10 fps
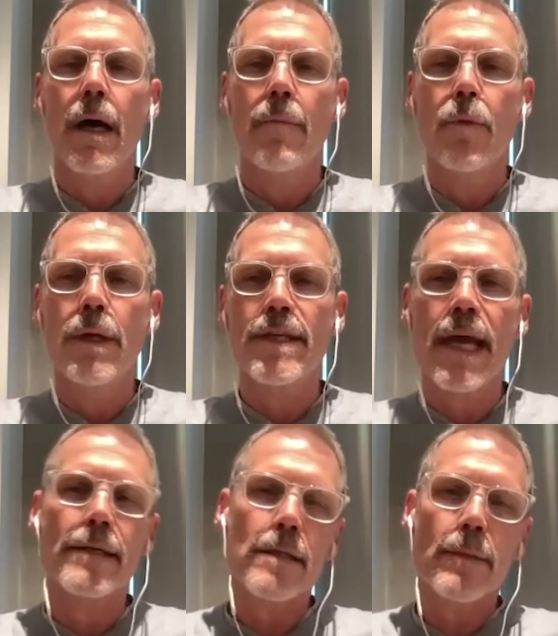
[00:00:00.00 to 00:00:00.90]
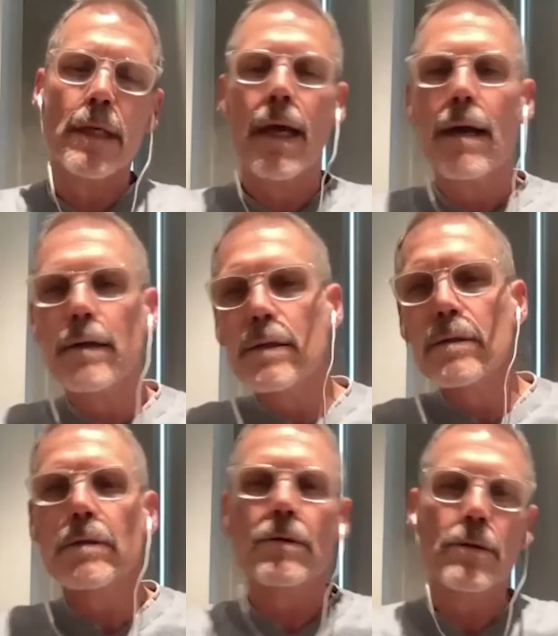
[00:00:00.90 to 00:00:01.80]
We changed some of the
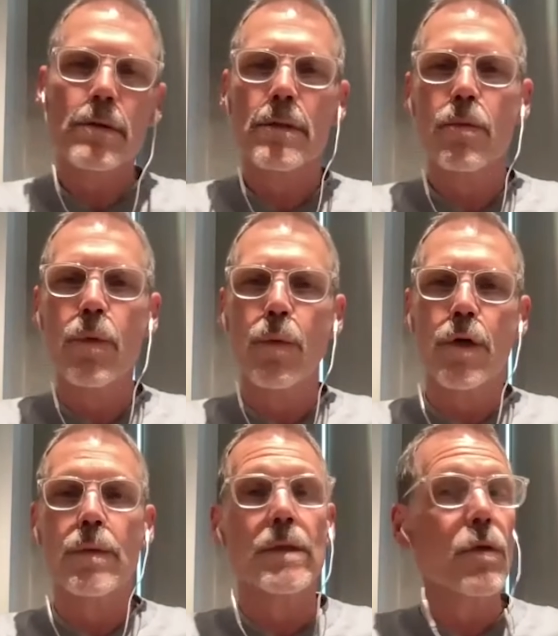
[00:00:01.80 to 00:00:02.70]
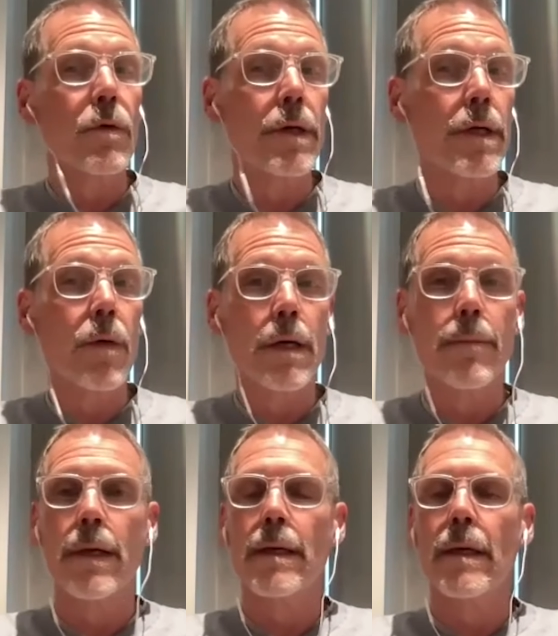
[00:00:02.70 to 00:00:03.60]
characters. We worked with toy quite a
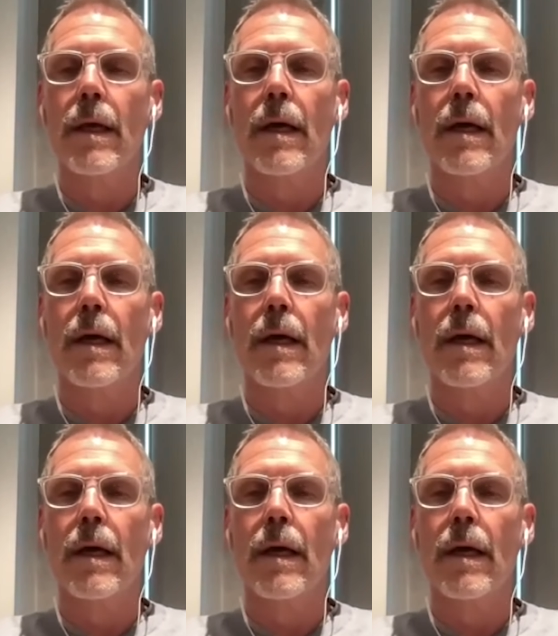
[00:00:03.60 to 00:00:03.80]
bit.